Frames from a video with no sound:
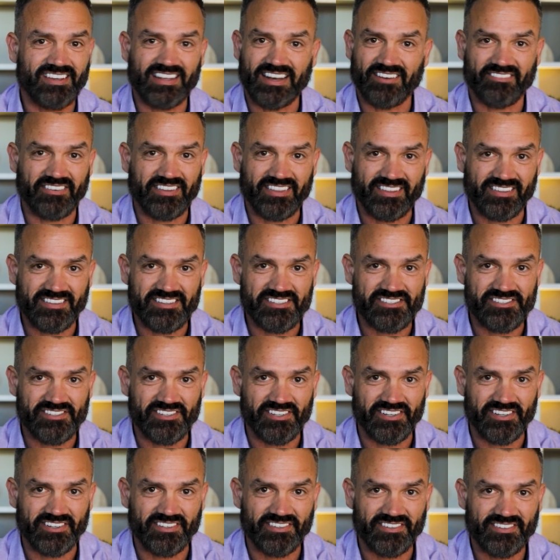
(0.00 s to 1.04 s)
in everything that you
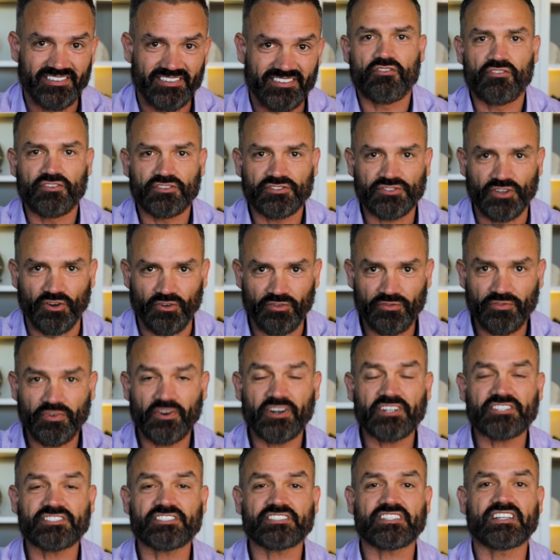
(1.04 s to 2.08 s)
do. So
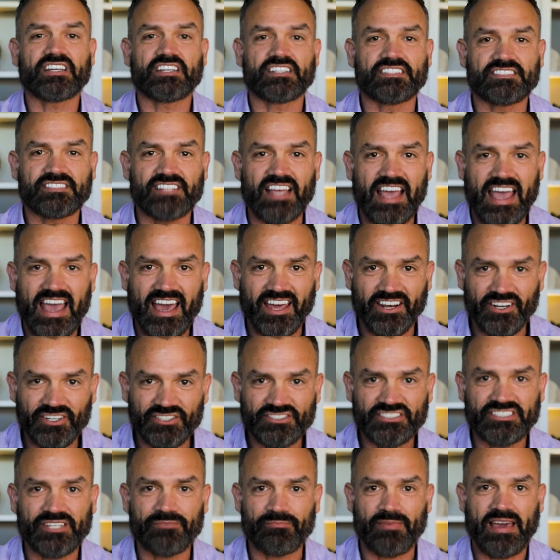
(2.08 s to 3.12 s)
first is
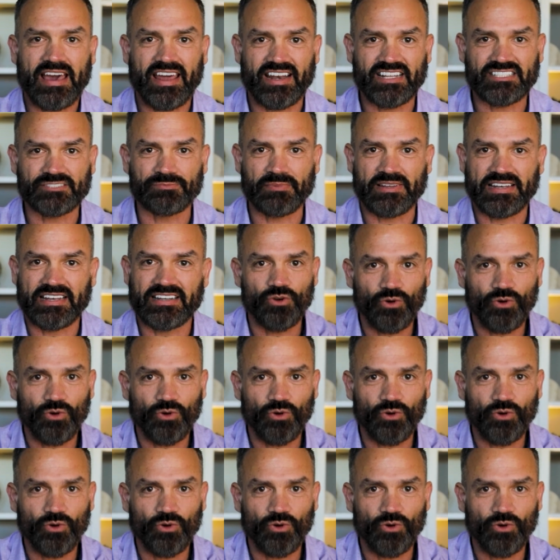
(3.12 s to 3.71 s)
energy management.